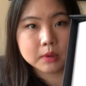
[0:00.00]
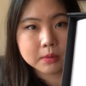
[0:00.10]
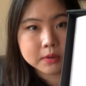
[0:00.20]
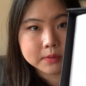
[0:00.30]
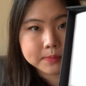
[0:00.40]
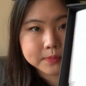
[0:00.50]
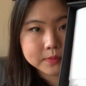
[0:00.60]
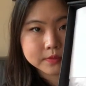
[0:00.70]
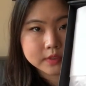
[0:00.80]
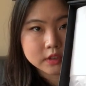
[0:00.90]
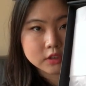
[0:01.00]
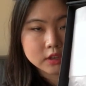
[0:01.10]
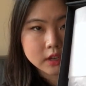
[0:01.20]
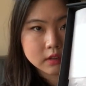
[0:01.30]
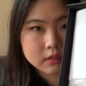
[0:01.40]
paper and the
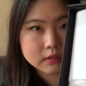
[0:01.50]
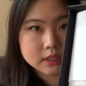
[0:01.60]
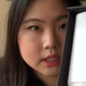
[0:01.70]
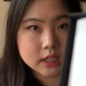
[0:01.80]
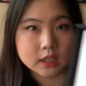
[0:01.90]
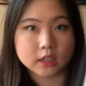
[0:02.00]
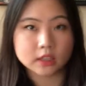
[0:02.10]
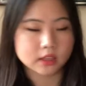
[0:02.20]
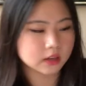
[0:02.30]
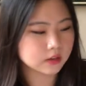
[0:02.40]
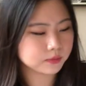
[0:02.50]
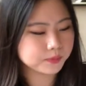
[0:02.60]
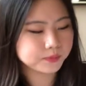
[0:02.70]
Chanel sticker in there.